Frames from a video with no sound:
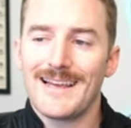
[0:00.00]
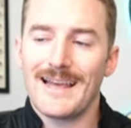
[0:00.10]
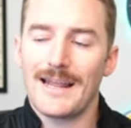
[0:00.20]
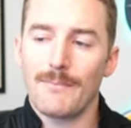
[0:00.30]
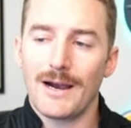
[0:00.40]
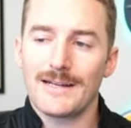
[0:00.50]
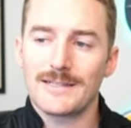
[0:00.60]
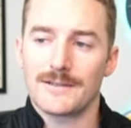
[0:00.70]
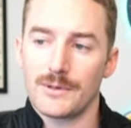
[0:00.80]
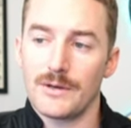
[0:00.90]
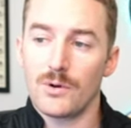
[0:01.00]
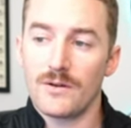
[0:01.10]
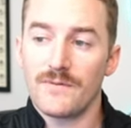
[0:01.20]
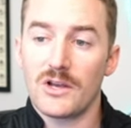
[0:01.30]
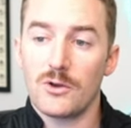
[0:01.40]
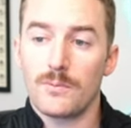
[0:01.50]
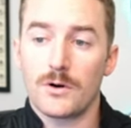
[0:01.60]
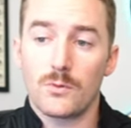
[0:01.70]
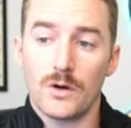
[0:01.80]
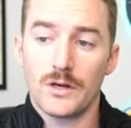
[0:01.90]
and a minus 3 run value
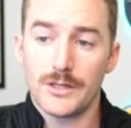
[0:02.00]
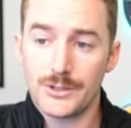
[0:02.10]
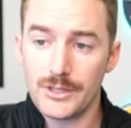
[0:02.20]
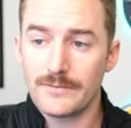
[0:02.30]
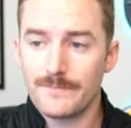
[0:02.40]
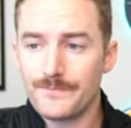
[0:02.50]
per 100.